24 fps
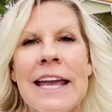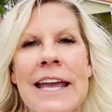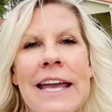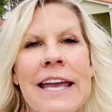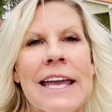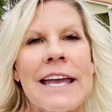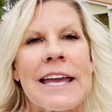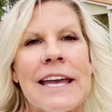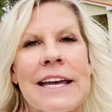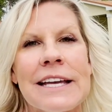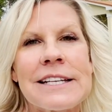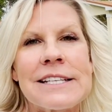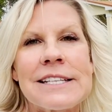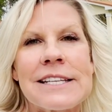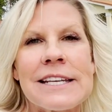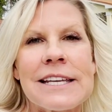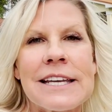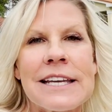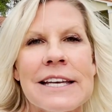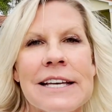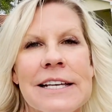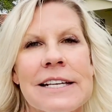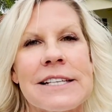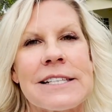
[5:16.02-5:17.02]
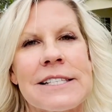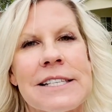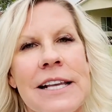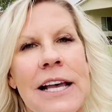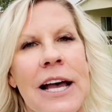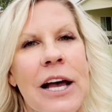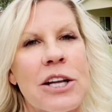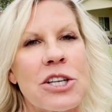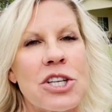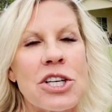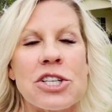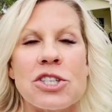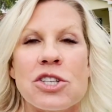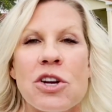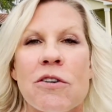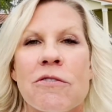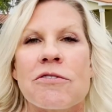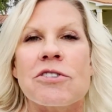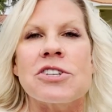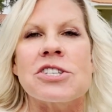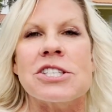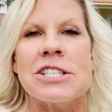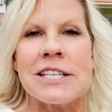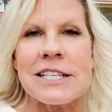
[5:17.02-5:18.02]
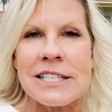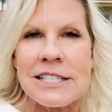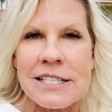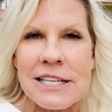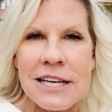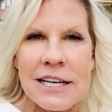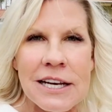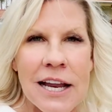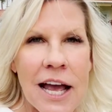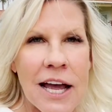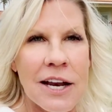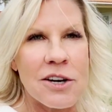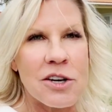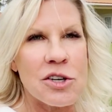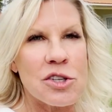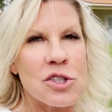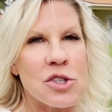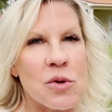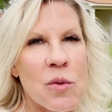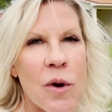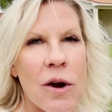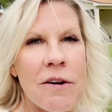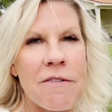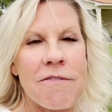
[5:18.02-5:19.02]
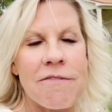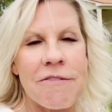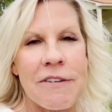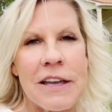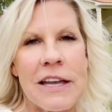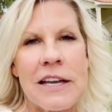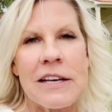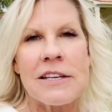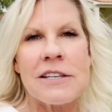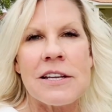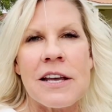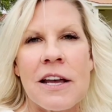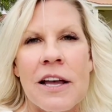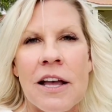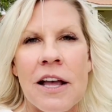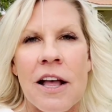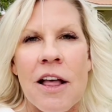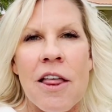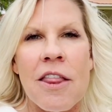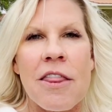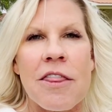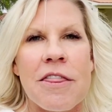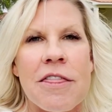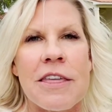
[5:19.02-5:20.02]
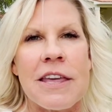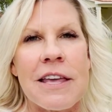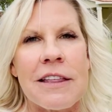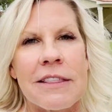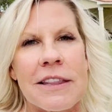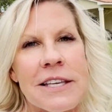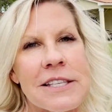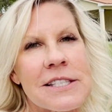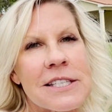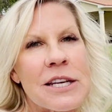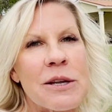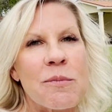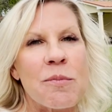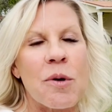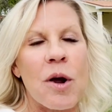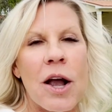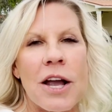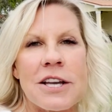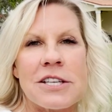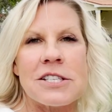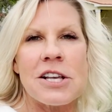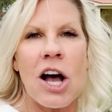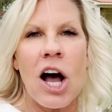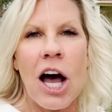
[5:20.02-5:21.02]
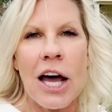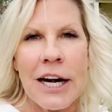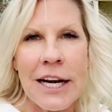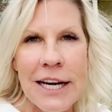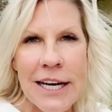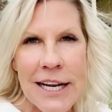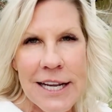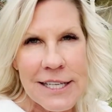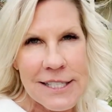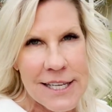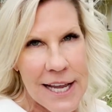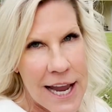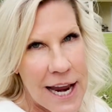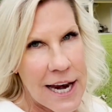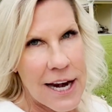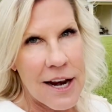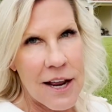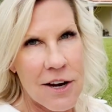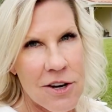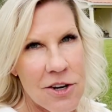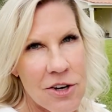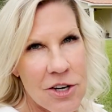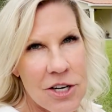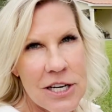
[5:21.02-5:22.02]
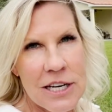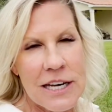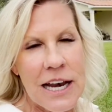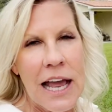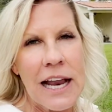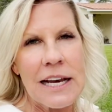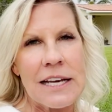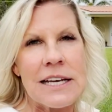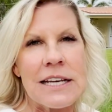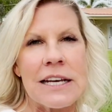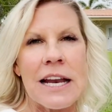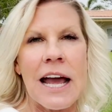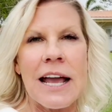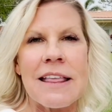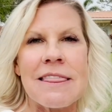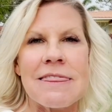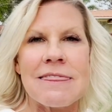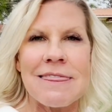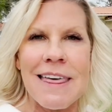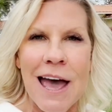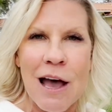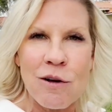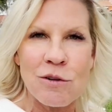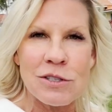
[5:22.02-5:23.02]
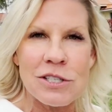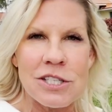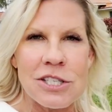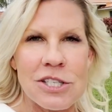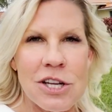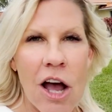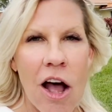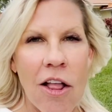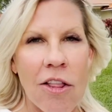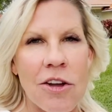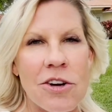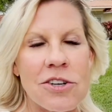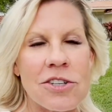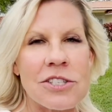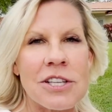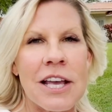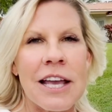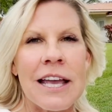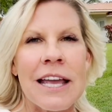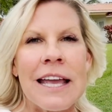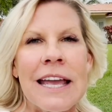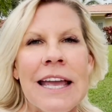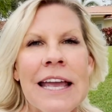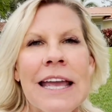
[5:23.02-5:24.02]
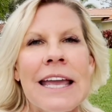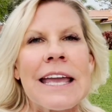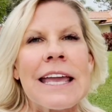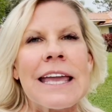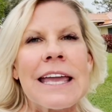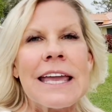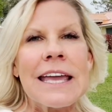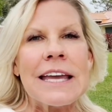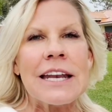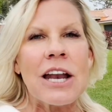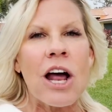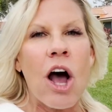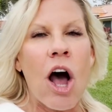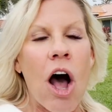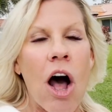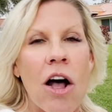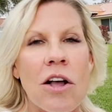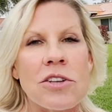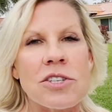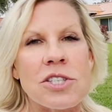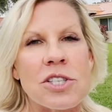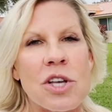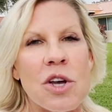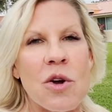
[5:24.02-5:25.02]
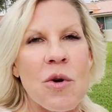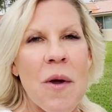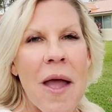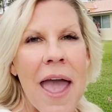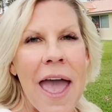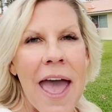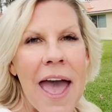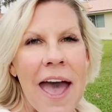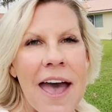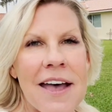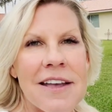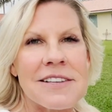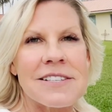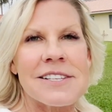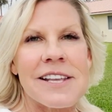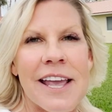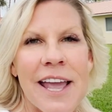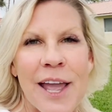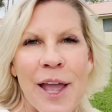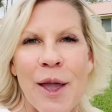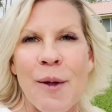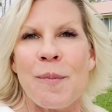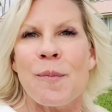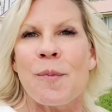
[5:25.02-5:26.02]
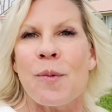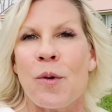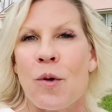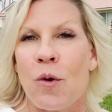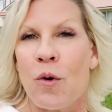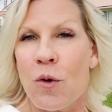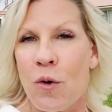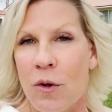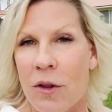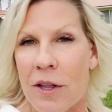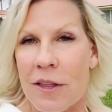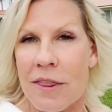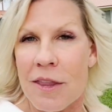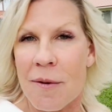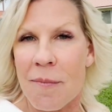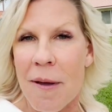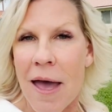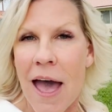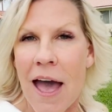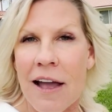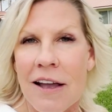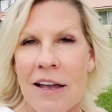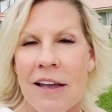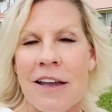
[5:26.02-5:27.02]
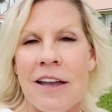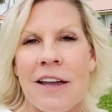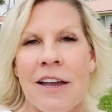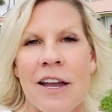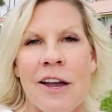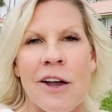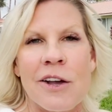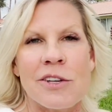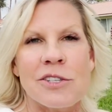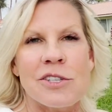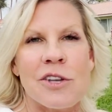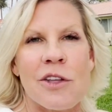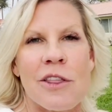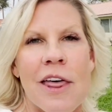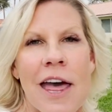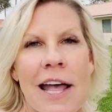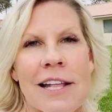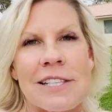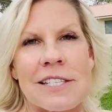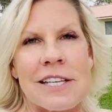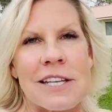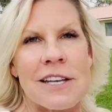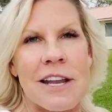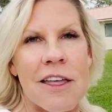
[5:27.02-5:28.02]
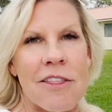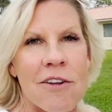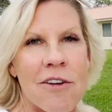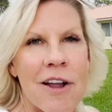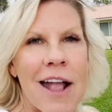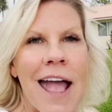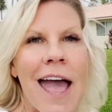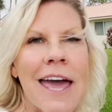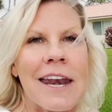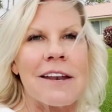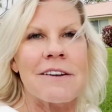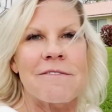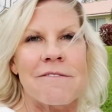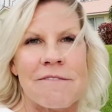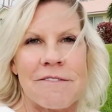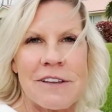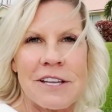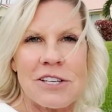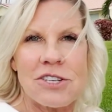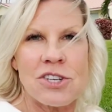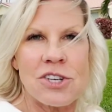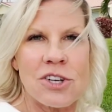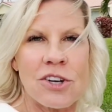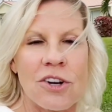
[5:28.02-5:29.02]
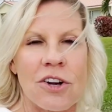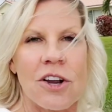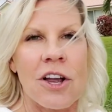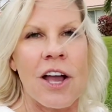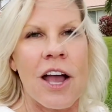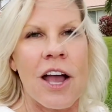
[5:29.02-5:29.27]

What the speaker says: It is just over 1,600 square feet. The listing price on it is $899,000. It also has a pool in the back. So that's another added feature